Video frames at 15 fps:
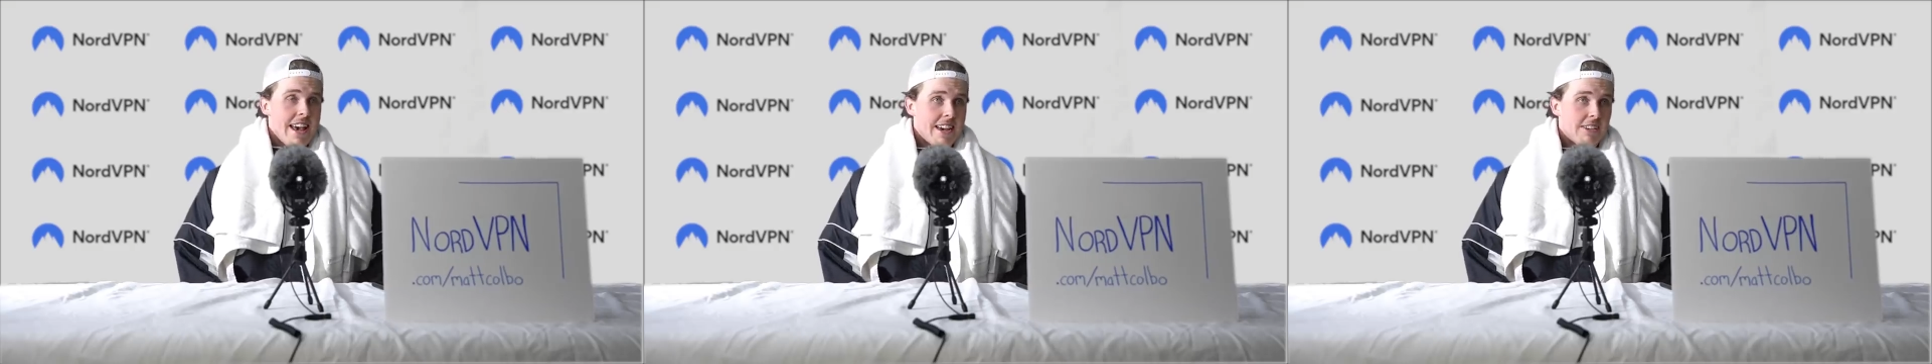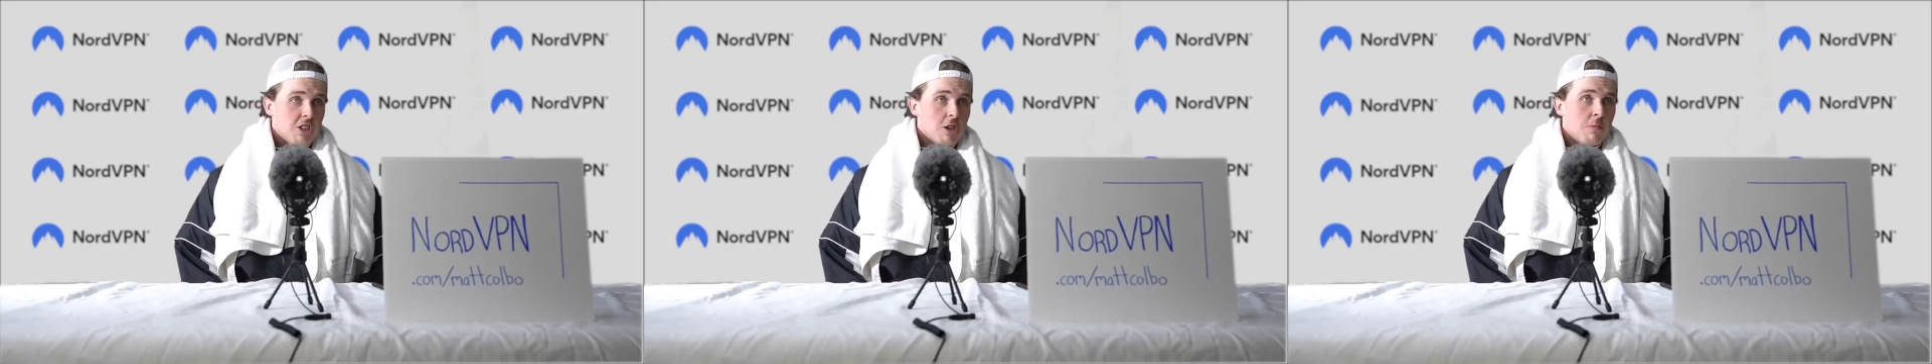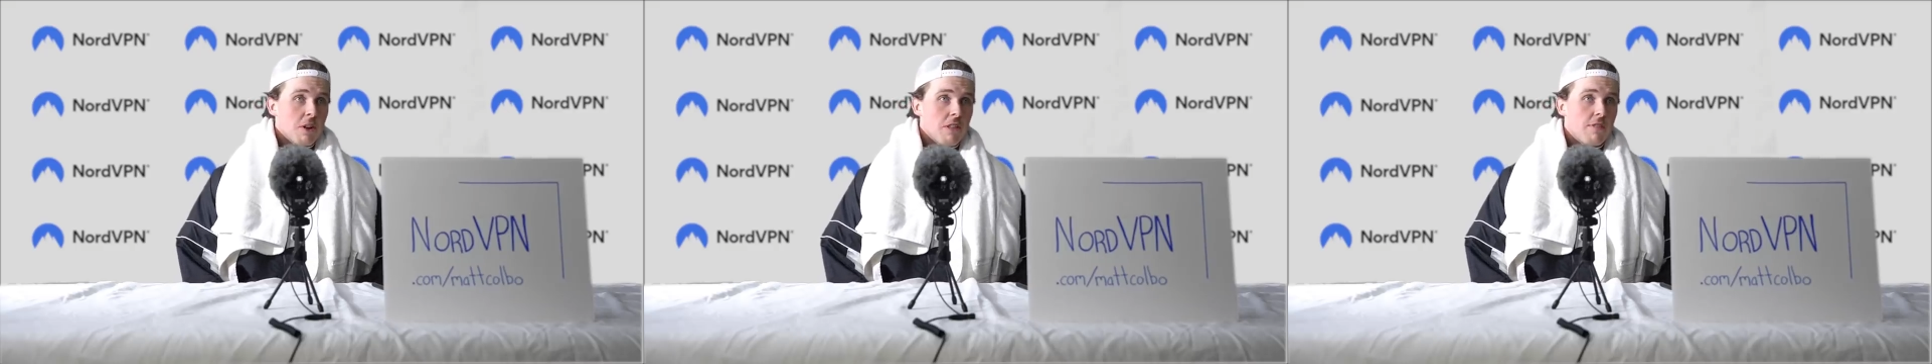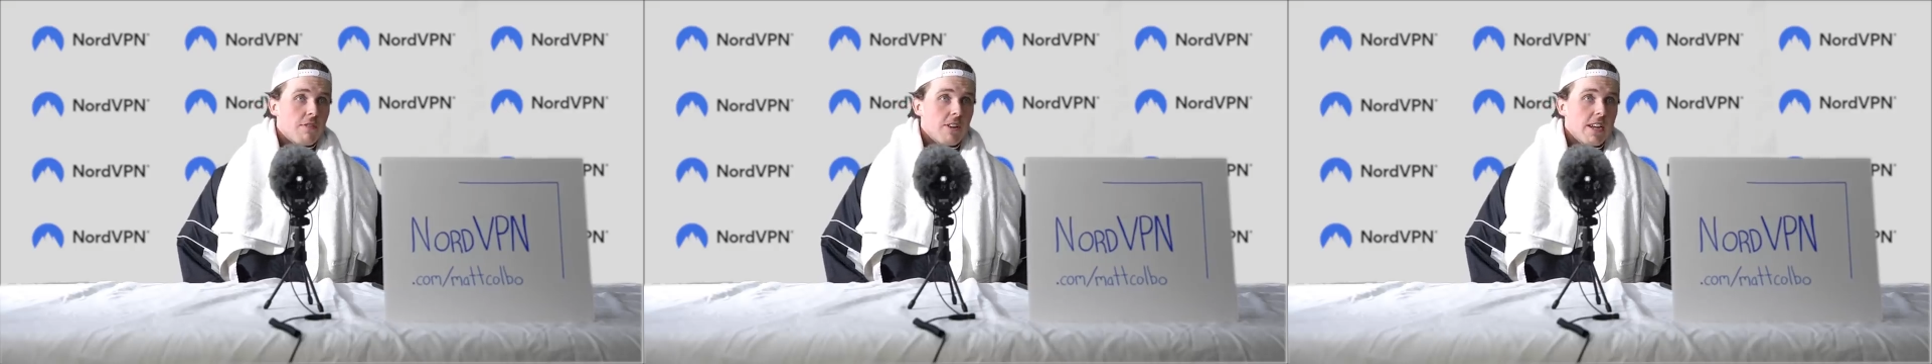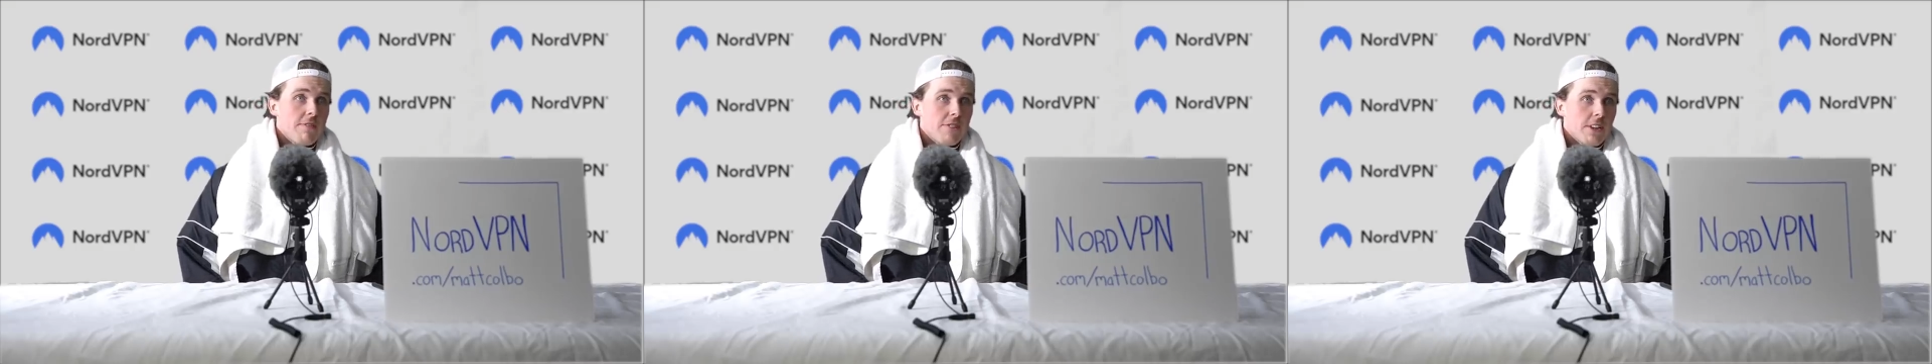extra month
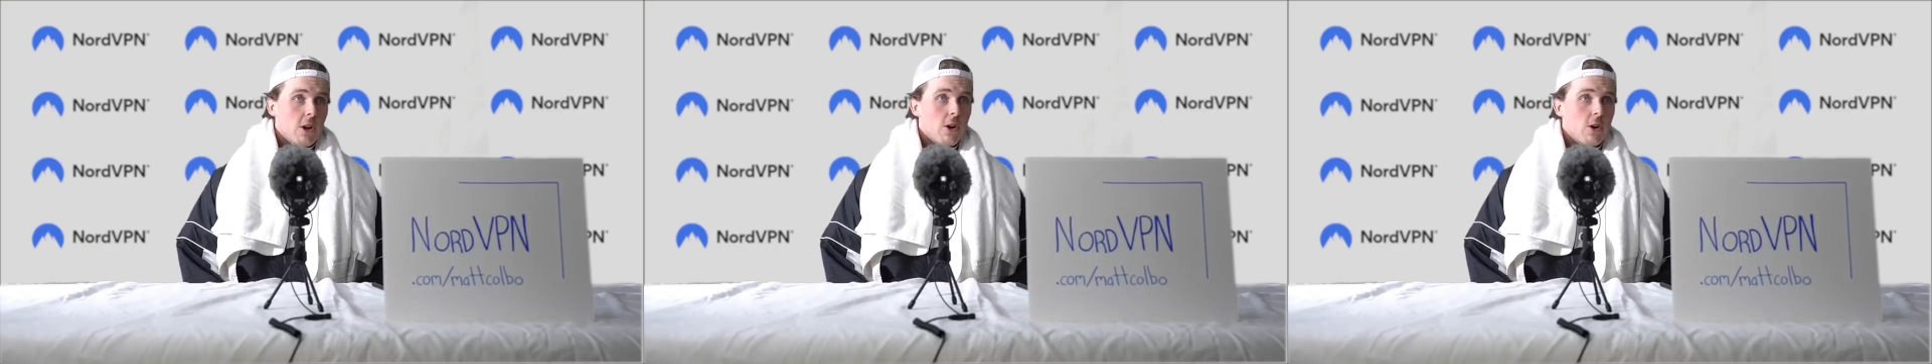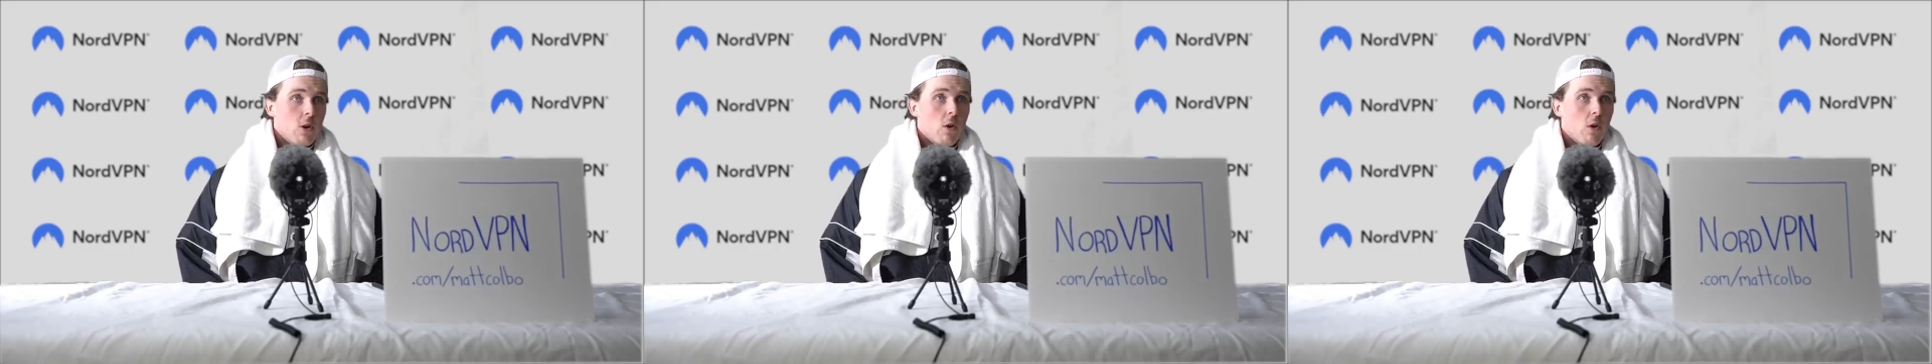free if they go to